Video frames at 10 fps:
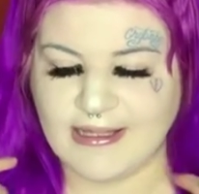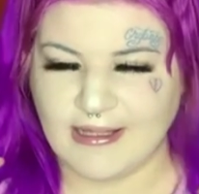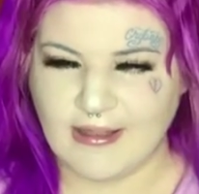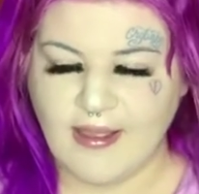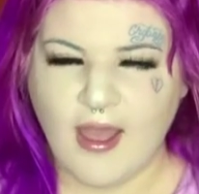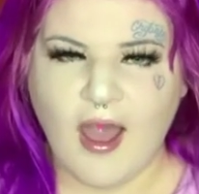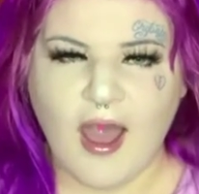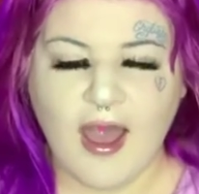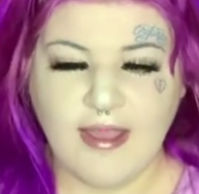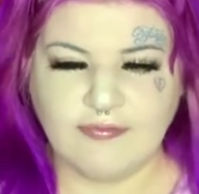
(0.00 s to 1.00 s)
Like,
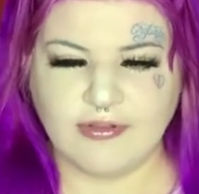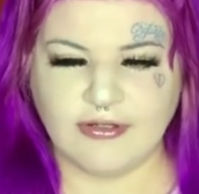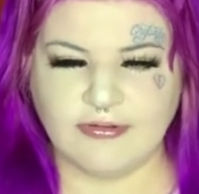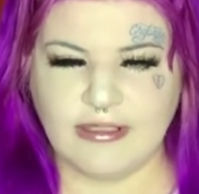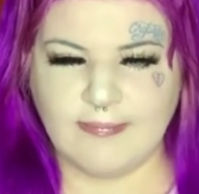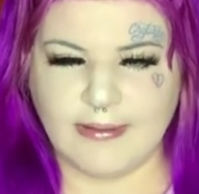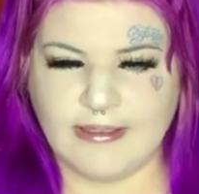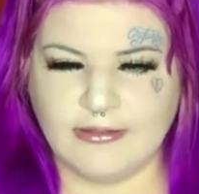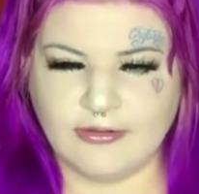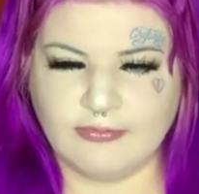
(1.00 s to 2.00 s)
I've literally
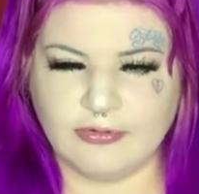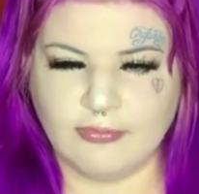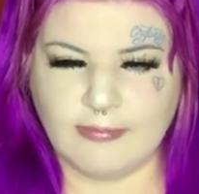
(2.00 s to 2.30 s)
been in the room